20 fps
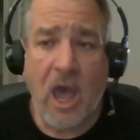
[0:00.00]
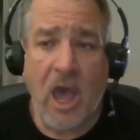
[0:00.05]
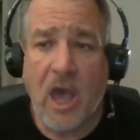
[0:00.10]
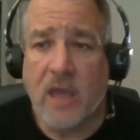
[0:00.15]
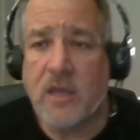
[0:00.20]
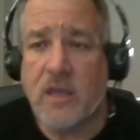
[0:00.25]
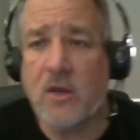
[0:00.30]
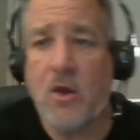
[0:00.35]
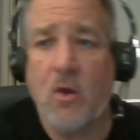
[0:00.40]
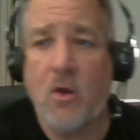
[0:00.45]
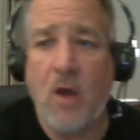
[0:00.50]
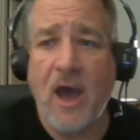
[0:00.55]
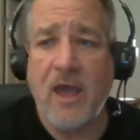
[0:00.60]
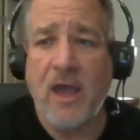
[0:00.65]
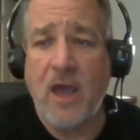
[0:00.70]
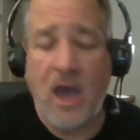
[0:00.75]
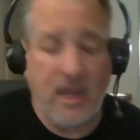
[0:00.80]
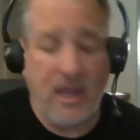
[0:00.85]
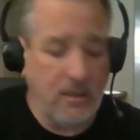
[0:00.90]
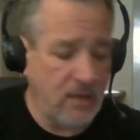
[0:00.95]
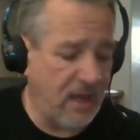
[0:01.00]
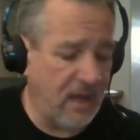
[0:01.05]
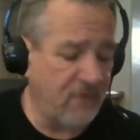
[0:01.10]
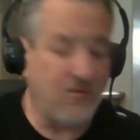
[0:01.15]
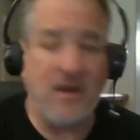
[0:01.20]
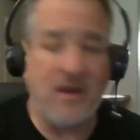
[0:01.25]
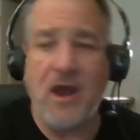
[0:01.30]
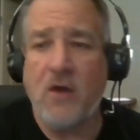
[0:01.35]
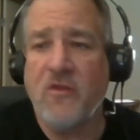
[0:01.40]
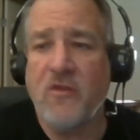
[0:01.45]
I
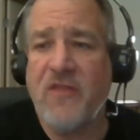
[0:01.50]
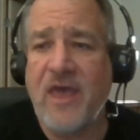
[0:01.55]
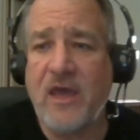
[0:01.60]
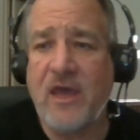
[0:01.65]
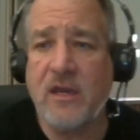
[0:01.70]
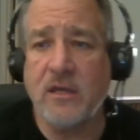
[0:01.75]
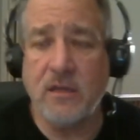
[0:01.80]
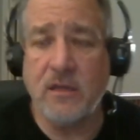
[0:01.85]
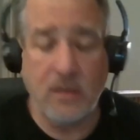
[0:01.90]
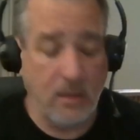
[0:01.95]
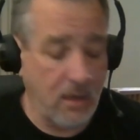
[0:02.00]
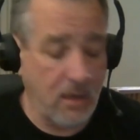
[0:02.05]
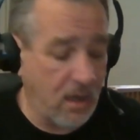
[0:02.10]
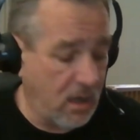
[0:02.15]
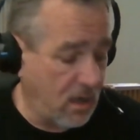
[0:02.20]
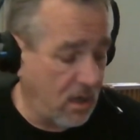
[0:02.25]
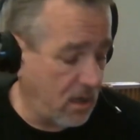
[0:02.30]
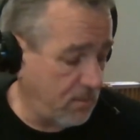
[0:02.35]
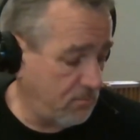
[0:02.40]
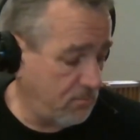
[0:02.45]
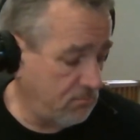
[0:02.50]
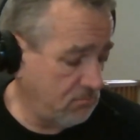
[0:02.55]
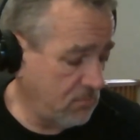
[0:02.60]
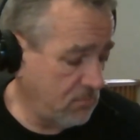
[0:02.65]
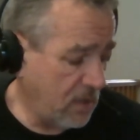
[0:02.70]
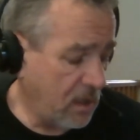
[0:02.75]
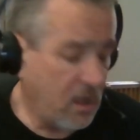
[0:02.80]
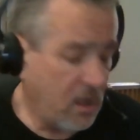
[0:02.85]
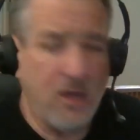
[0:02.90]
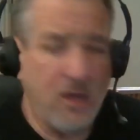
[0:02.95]
every now and then,
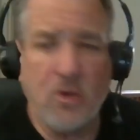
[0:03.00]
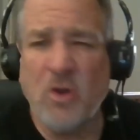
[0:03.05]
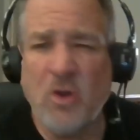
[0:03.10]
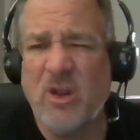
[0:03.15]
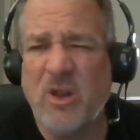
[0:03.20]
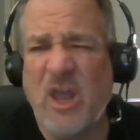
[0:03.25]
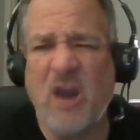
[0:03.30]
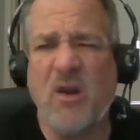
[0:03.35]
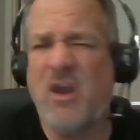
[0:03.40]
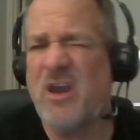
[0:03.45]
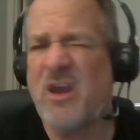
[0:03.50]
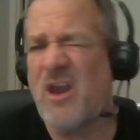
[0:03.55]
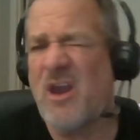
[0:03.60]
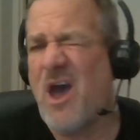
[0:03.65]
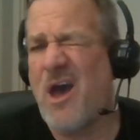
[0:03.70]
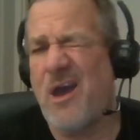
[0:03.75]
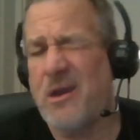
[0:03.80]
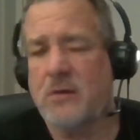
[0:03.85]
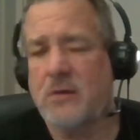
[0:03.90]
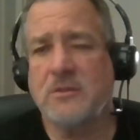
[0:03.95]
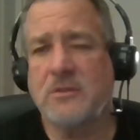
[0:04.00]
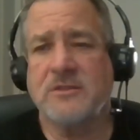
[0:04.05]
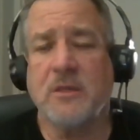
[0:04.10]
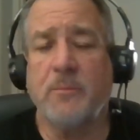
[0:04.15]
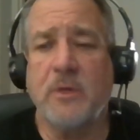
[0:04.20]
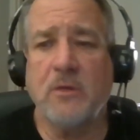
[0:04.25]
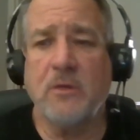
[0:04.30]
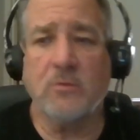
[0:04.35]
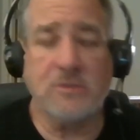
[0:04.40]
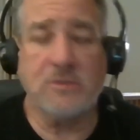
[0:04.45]
Larry and I or
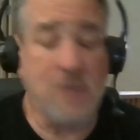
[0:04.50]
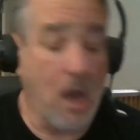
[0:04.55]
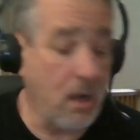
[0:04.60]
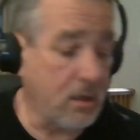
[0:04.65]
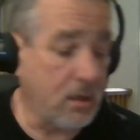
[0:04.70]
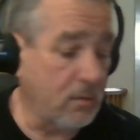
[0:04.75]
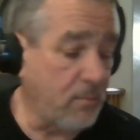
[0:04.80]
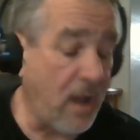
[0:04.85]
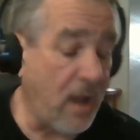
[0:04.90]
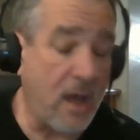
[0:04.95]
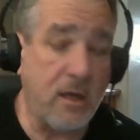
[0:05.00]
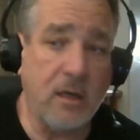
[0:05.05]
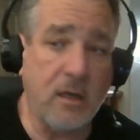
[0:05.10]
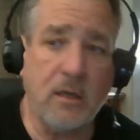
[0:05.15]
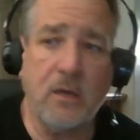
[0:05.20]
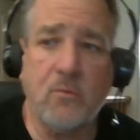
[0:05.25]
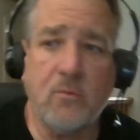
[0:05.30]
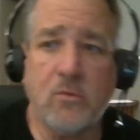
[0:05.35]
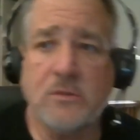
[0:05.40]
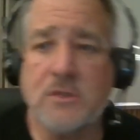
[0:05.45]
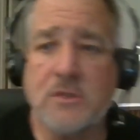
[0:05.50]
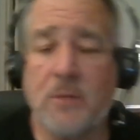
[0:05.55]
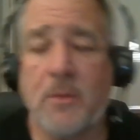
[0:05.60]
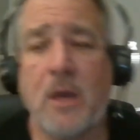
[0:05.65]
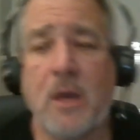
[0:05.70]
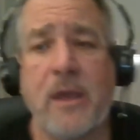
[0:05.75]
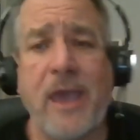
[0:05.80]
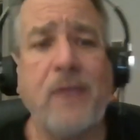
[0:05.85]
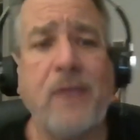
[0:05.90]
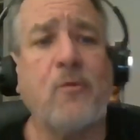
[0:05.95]
somebody will talk about it, and we'll talk
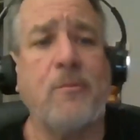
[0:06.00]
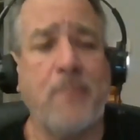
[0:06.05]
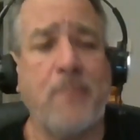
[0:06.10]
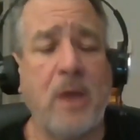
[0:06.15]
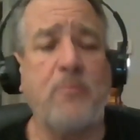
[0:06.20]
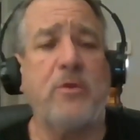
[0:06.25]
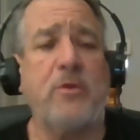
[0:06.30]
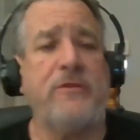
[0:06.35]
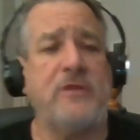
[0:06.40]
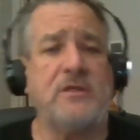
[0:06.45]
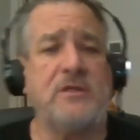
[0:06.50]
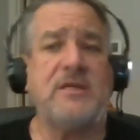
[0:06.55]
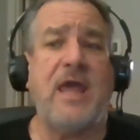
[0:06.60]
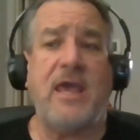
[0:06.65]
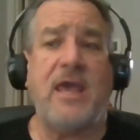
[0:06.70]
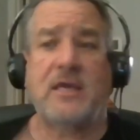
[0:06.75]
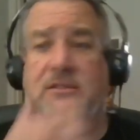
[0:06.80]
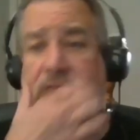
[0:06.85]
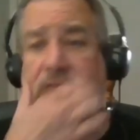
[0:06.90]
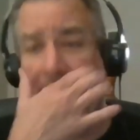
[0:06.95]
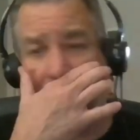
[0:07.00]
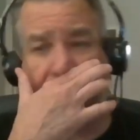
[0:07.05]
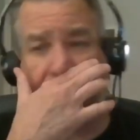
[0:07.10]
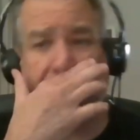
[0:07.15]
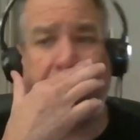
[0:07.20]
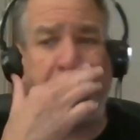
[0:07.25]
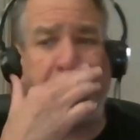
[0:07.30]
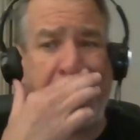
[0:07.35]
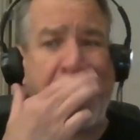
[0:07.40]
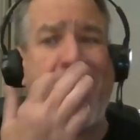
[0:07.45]
about, hey, remember the days on
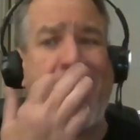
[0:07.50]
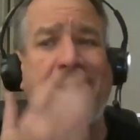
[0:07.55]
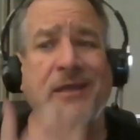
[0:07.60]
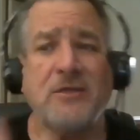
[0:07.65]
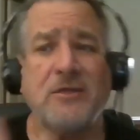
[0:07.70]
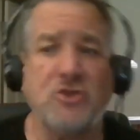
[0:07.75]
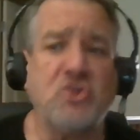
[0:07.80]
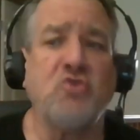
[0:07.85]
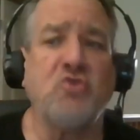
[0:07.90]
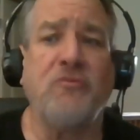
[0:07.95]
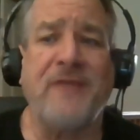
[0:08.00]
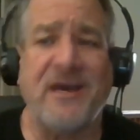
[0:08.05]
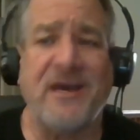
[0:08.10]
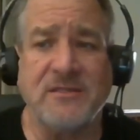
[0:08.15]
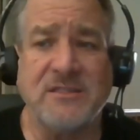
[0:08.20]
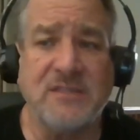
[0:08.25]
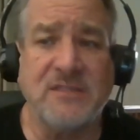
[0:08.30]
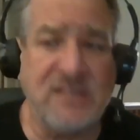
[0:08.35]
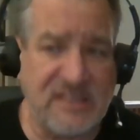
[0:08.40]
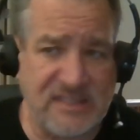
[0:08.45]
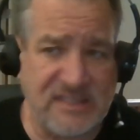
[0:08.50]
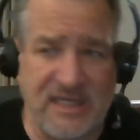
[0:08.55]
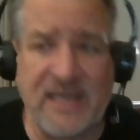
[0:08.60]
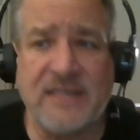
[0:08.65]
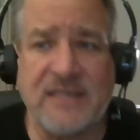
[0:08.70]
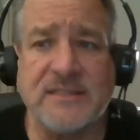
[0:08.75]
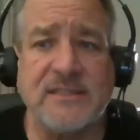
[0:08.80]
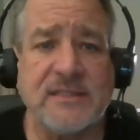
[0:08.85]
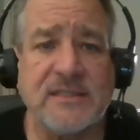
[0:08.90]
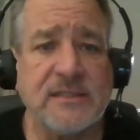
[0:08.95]
TPI in
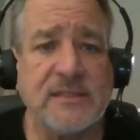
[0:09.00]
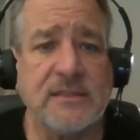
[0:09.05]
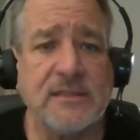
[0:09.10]
2006